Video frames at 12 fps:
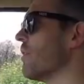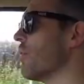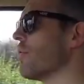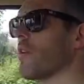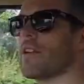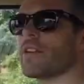
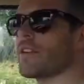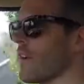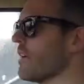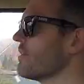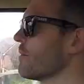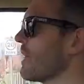although it
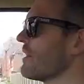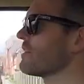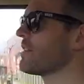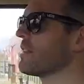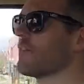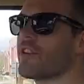underwent
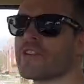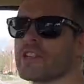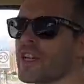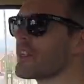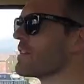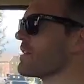significant
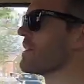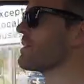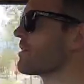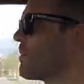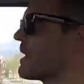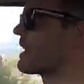changes
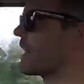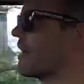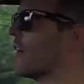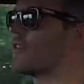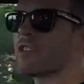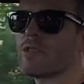to make it
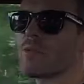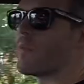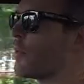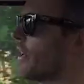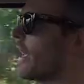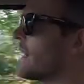larger to
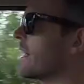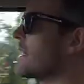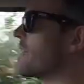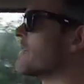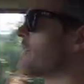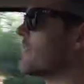1.8
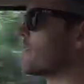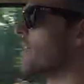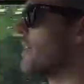litres,